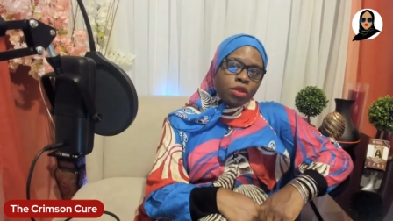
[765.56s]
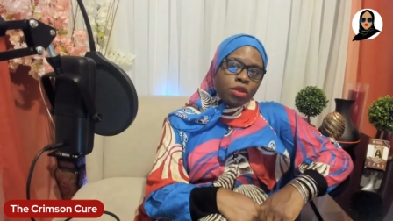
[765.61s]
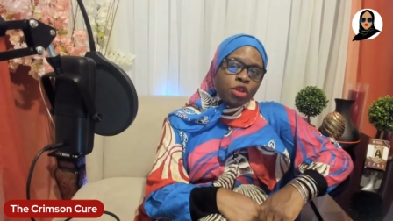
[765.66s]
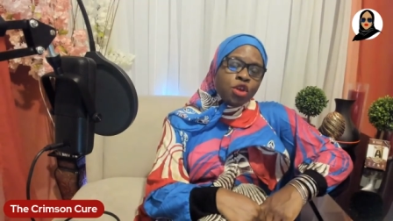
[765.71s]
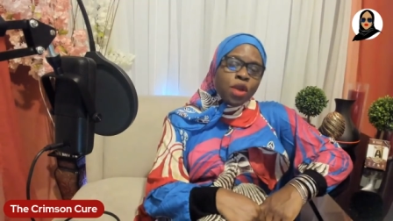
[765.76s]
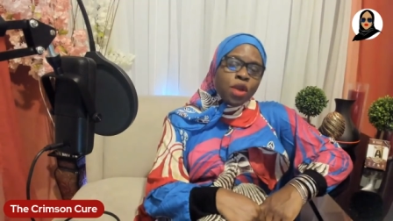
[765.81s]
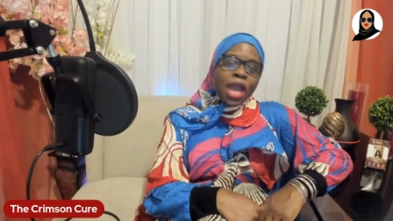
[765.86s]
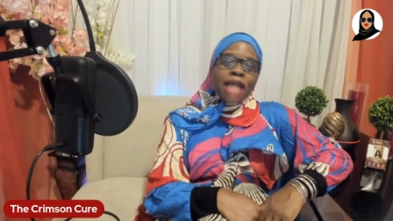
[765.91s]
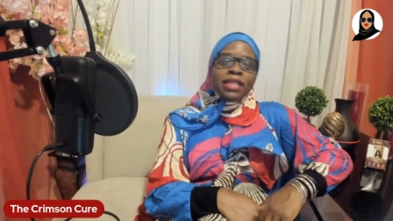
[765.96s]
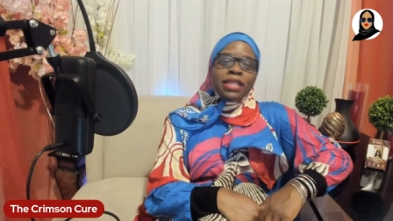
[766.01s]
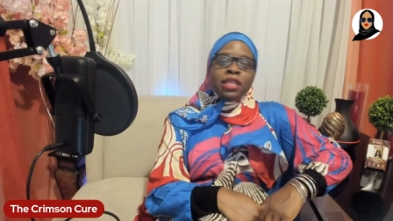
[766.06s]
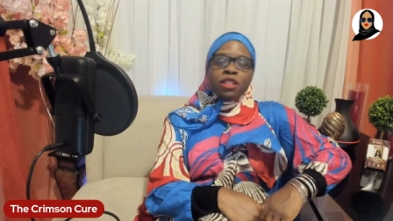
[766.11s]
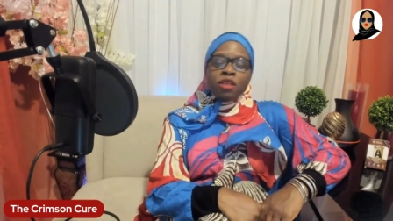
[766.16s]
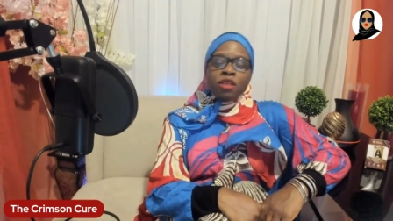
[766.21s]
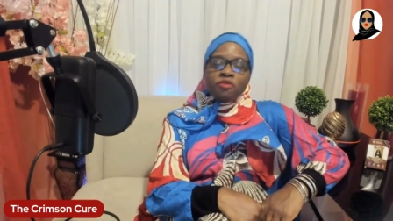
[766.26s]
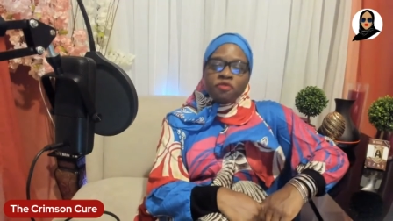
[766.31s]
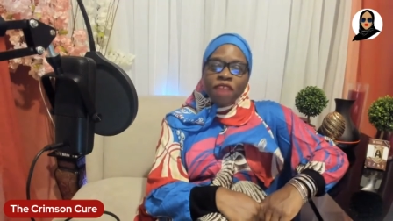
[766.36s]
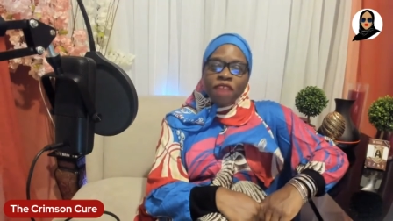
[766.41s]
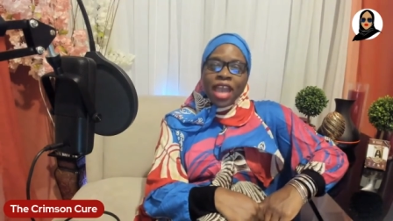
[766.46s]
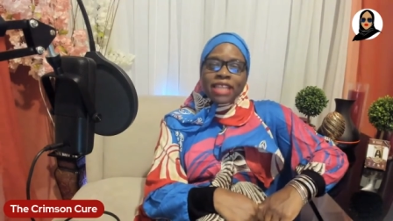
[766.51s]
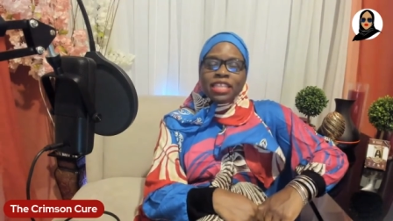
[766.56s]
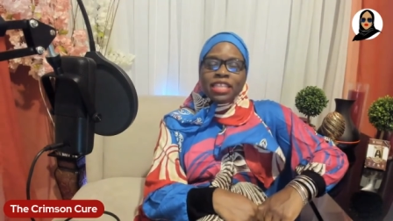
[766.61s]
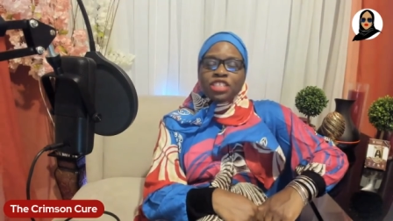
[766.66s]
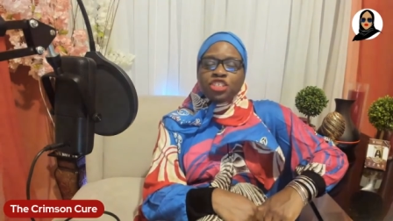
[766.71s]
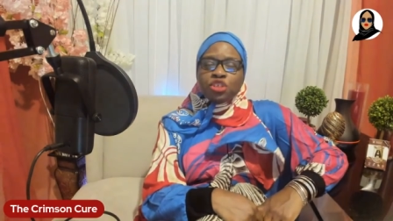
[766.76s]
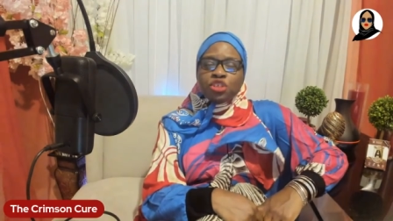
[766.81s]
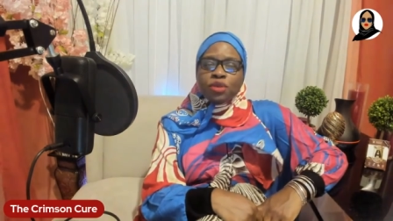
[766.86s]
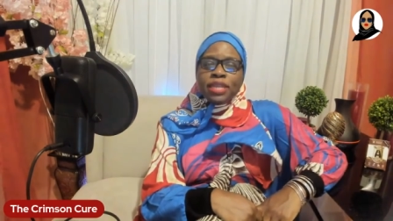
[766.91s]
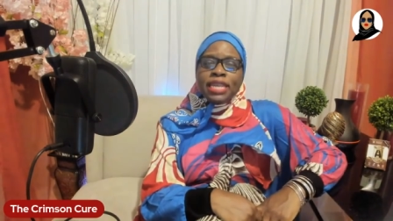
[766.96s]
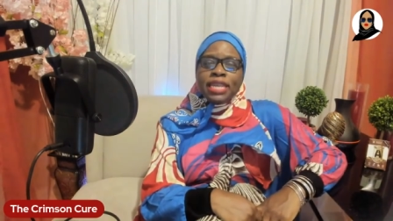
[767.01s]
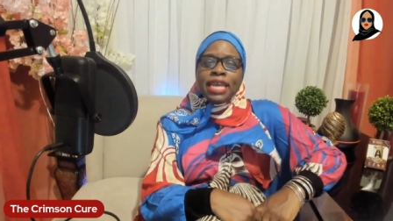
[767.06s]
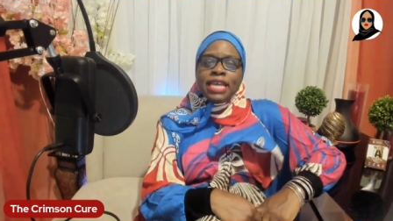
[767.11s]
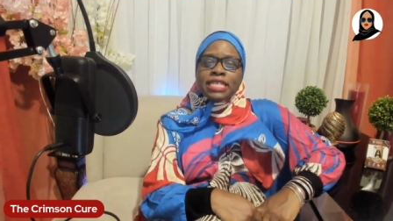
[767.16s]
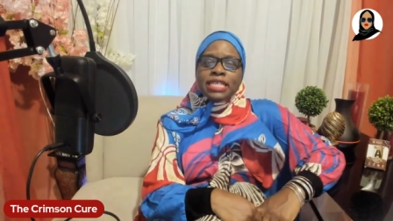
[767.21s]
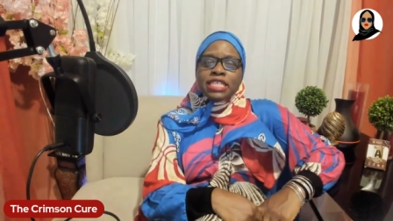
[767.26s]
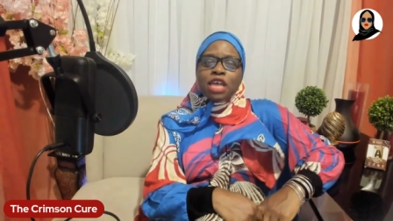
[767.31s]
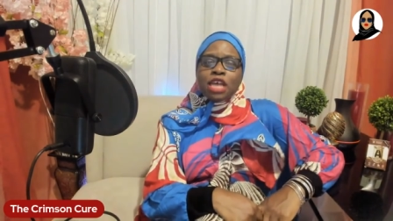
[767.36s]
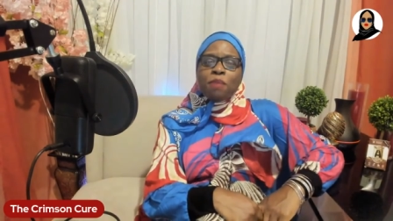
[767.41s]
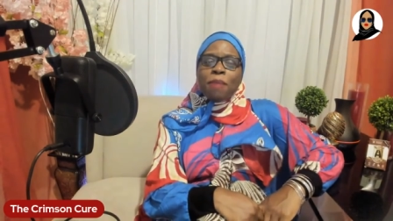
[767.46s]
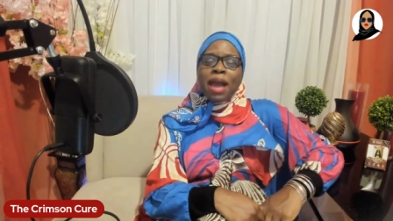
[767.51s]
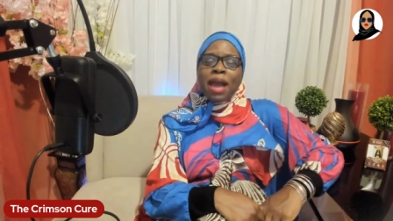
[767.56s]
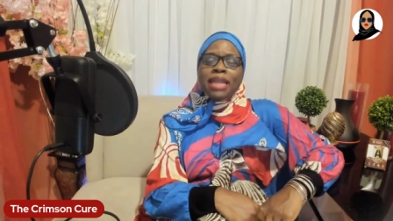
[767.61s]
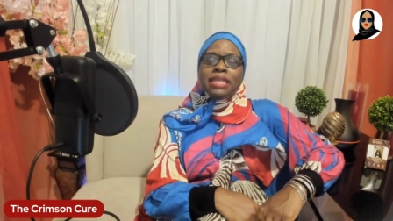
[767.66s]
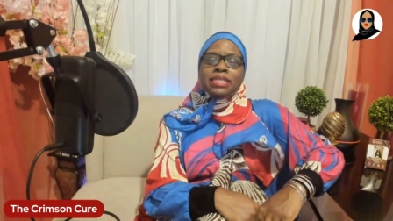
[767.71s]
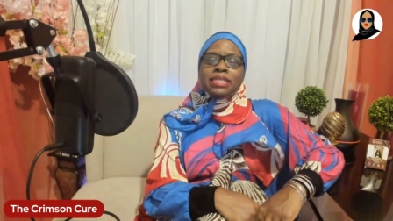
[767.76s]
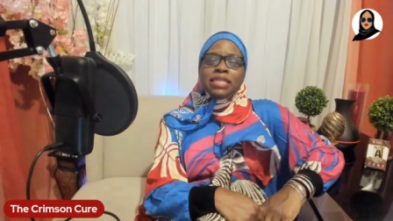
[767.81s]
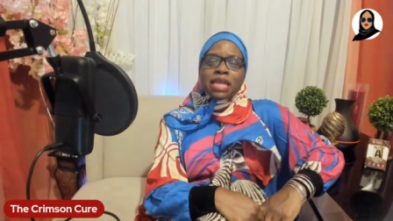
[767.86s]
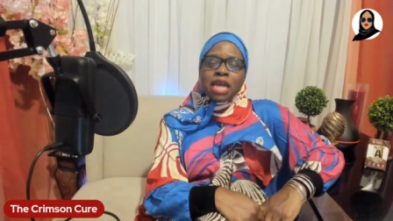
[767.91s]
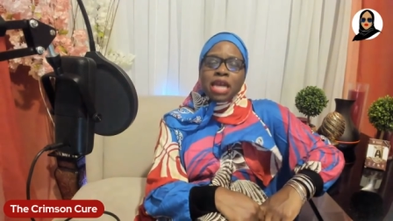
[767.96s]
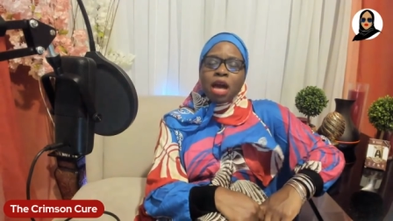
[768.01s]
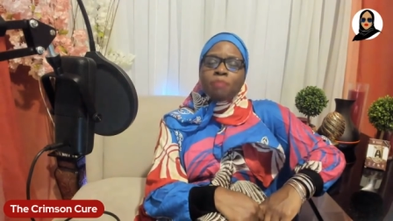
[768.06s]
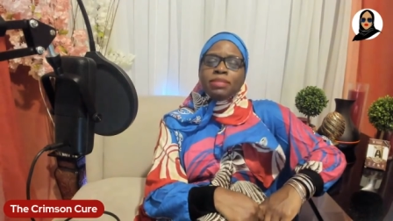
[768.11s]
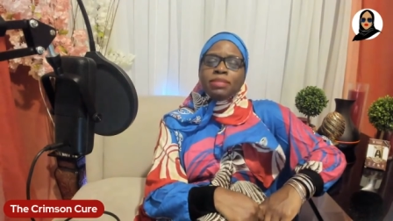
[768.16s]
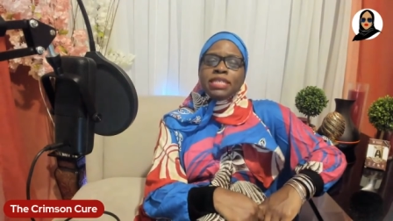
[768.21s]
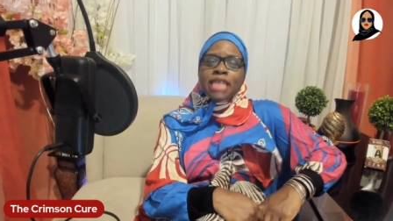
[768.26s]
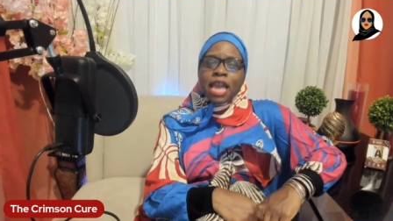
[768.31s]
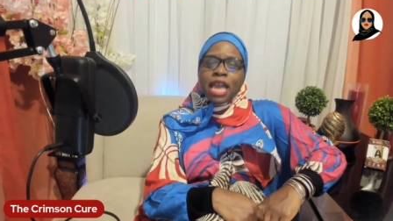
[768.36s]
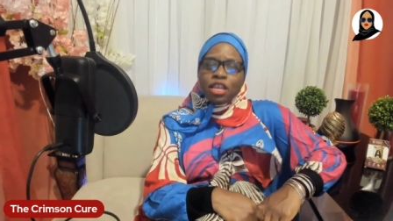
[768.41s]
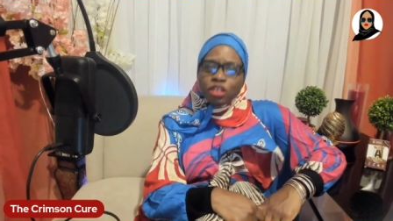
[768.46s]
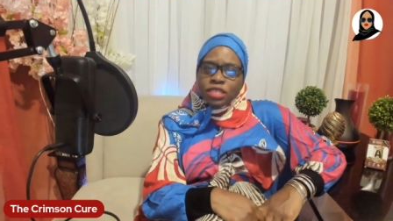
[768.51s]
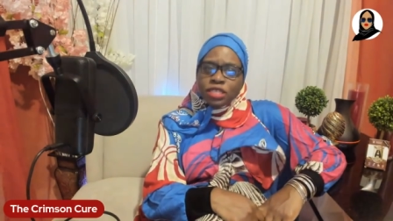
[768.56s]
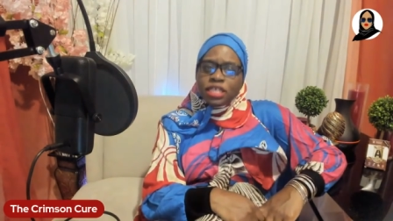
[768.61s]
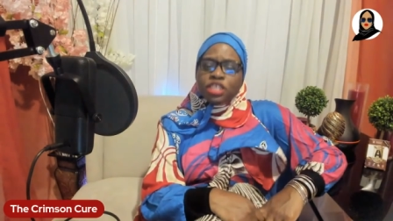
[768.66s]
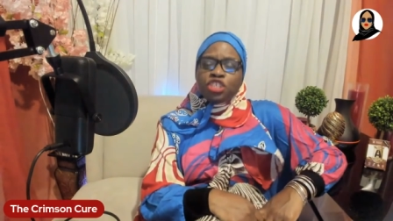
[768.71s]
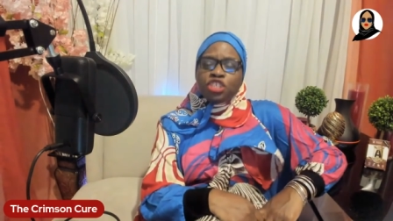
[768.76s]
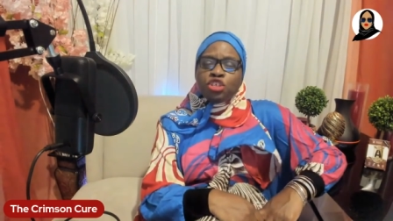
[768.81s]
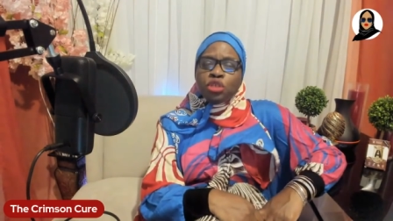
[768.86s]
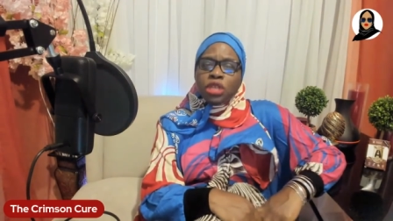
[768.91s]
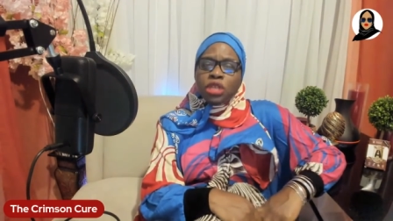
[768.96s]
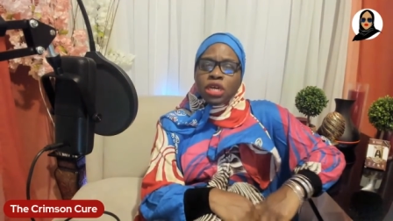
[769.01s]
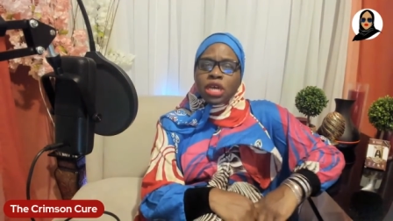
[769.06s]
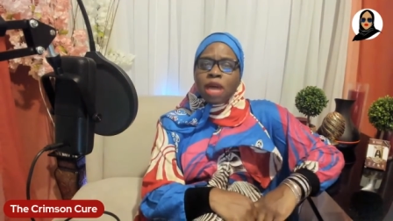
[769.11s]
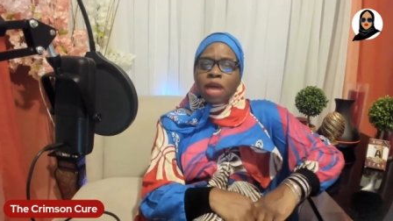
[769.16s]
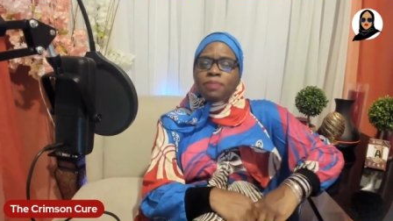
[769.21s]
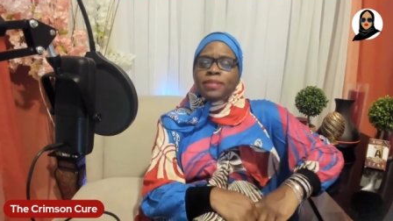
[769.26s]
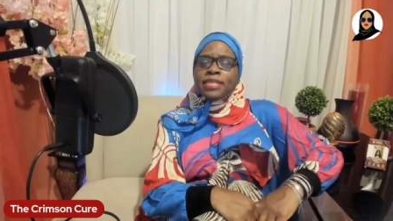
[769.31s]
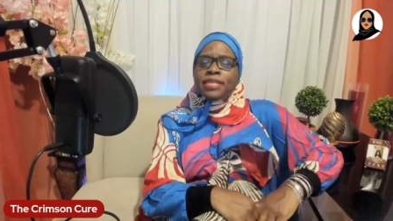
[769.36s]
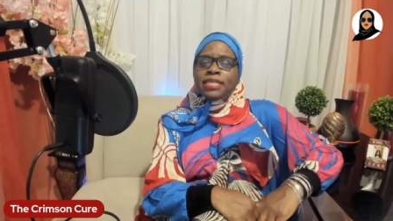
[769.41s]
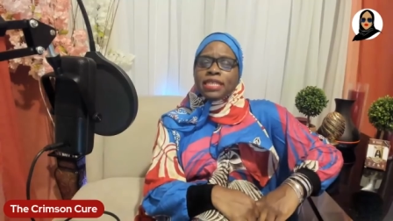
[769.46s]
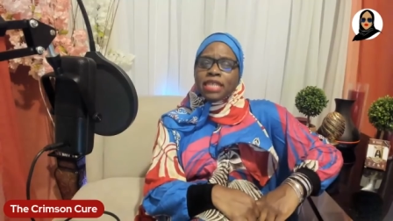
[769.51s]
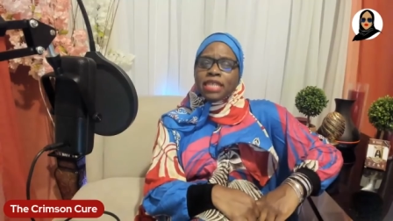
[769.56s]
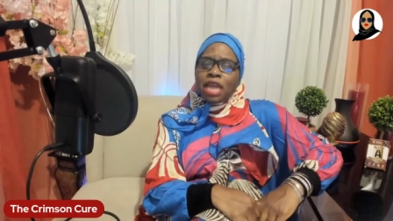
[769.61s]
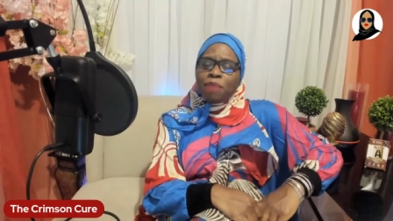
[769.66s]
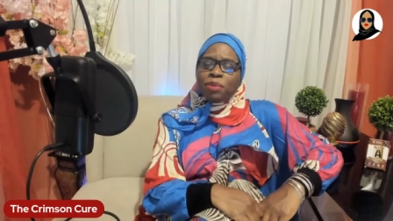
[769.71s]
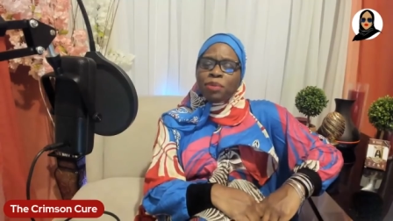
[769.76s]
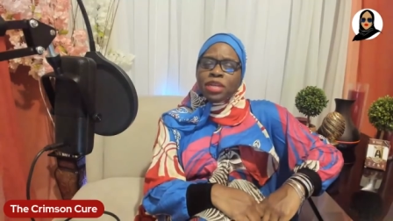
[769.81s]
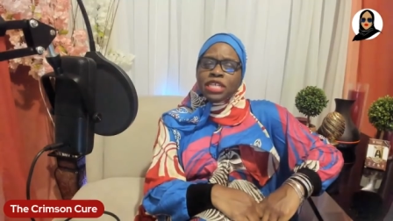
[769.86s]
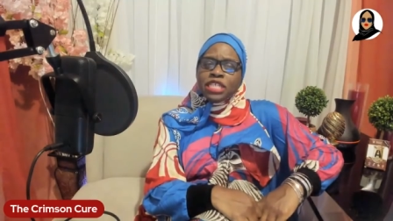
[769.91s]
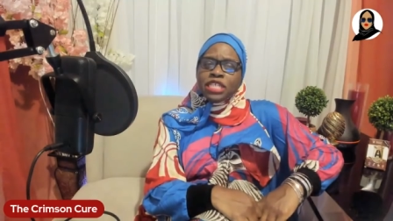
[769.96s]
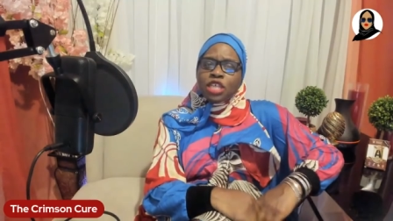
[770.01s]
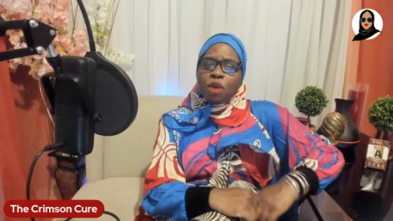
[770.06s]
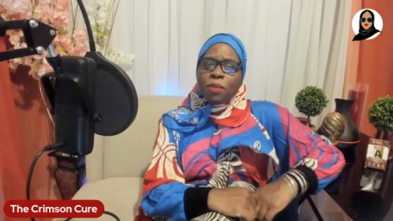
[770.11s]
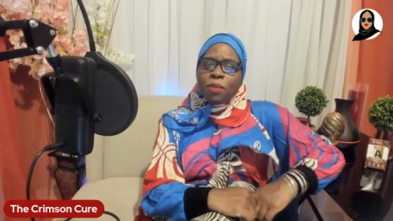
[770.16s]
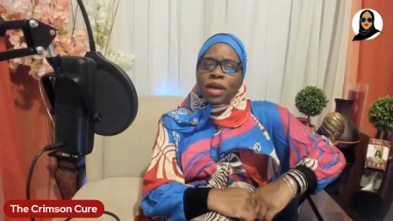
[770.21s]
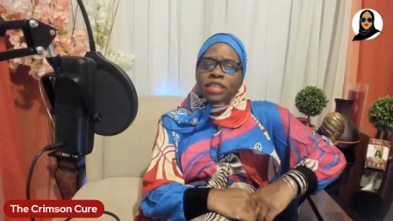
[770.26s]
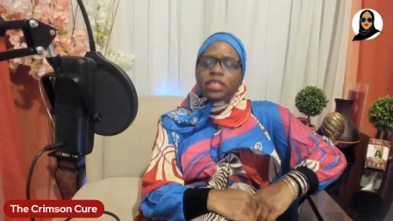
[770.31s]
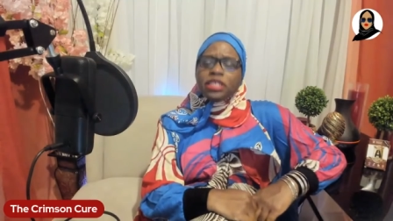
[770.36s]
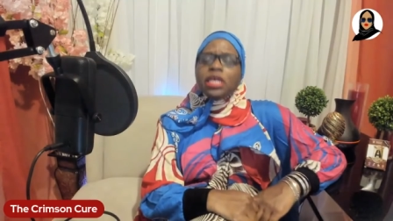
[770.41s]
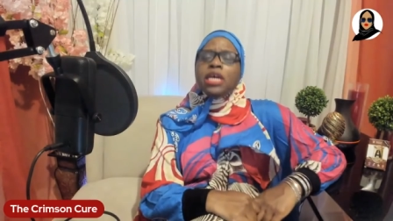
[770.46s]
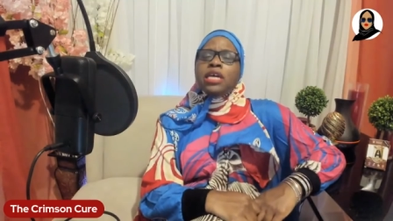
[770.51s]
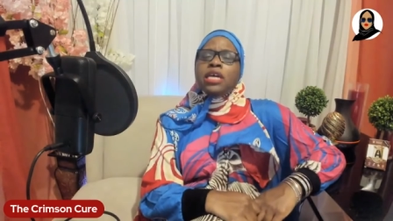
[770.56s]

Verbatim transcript: You got the fact that you need somebody to come tell you since you look up to celebrities so much